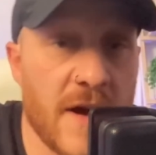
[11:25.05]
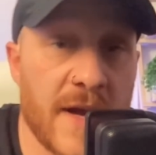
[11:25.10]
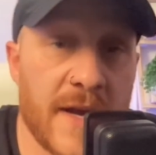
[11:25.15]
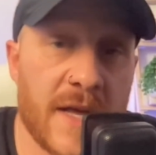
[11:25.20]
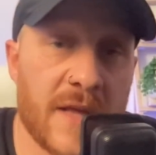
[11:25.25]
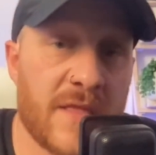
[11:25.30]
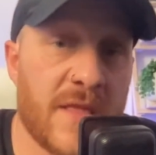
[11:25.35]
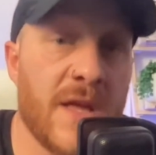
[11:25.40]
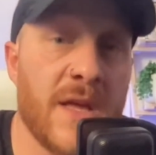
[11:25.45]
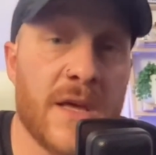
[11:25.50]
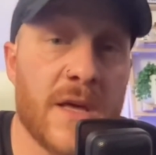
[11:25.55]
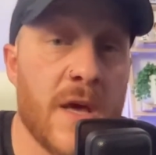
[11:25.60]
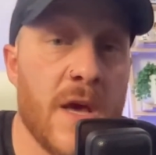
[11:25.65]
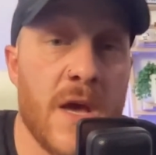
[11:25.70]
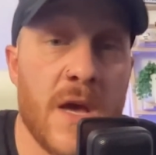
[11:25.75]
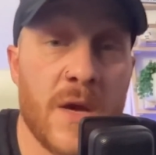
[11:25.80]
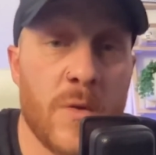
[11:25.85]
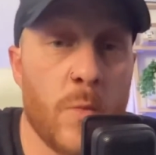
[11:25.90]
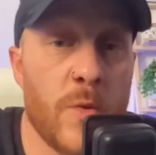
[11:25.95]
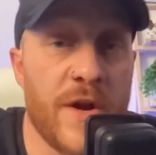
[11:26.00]
And I think
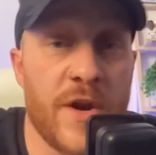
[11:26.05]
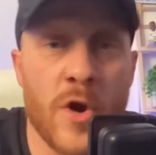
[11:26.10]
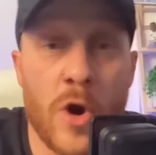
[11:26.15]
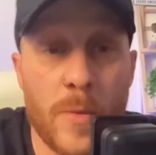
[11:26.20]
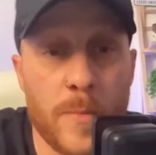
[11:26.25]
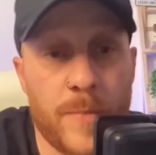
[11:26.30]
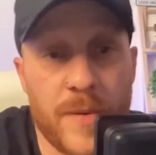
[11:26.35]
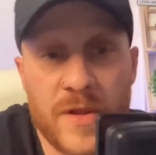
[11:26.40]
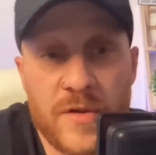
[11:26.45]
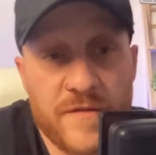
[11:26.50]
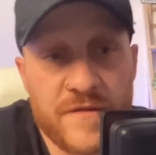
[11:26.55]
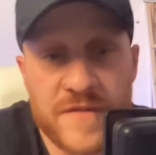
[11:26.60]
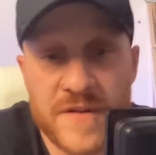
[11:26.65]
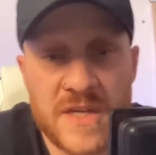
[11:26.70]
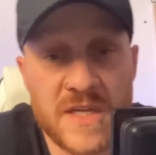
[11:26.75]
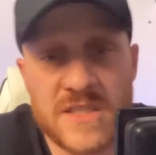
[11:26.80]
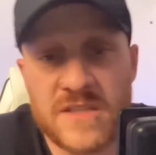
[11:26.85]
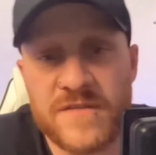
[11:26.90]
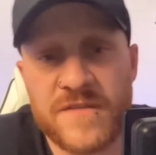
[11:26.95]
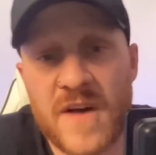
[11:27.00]
we're not built for
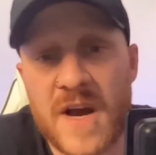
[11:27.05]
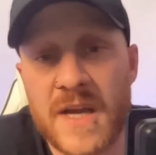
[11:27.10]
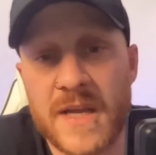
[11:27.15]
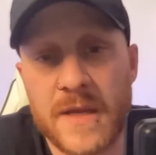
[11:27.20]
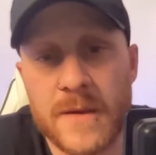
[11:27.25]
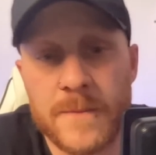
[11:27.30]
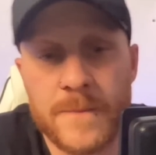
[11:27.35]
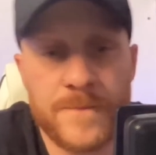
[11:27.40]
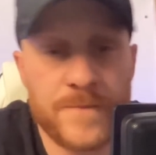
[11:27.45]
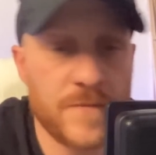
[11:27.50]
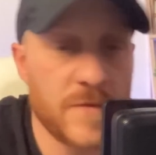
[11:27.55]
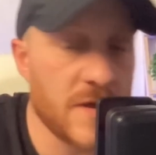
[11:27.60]
this fight.